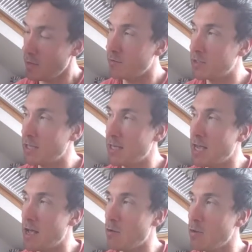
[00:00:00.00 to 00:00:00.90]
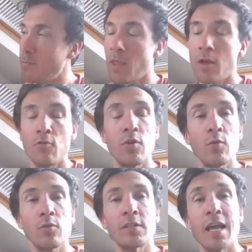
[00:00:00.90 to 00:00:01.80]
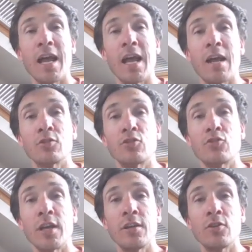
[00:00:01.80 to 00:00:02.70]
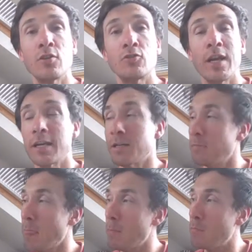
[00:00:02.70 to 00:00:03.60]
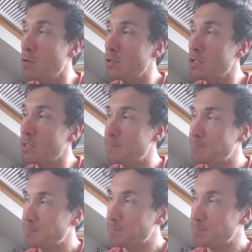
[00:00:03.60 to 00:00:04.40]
Cressida Cowell wrote How to Train Your Dragon books.